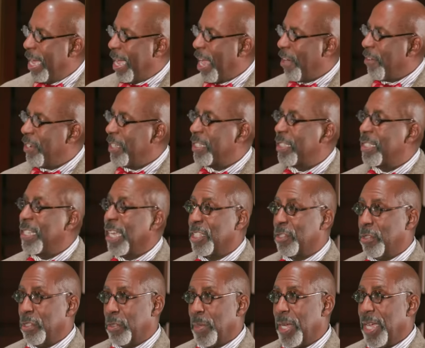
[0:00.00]
Harry
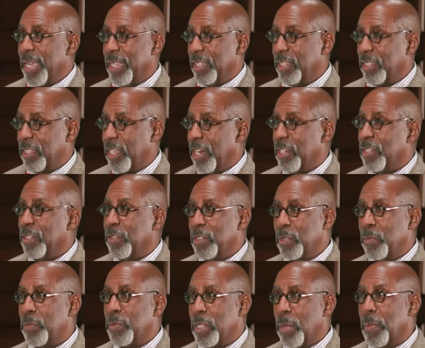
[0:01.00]
Stutz was behind this car, so
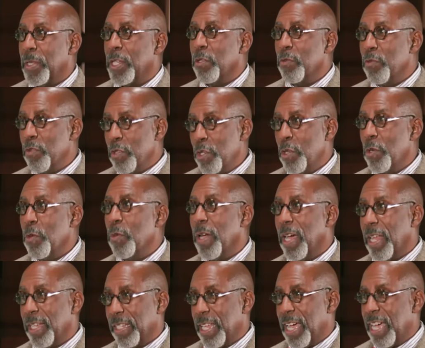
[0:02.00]
he's somebody who knew
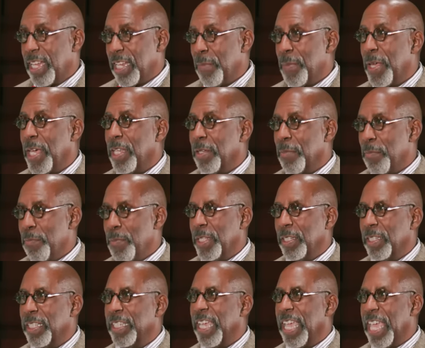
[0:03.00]
a lot about
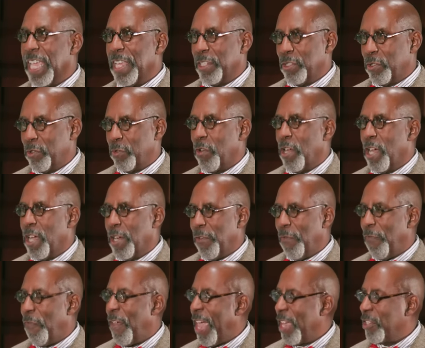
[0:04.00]
building a strong,
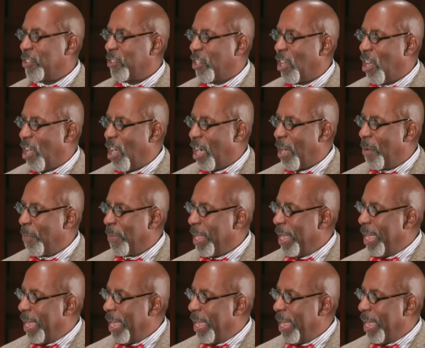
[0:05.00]
fast car.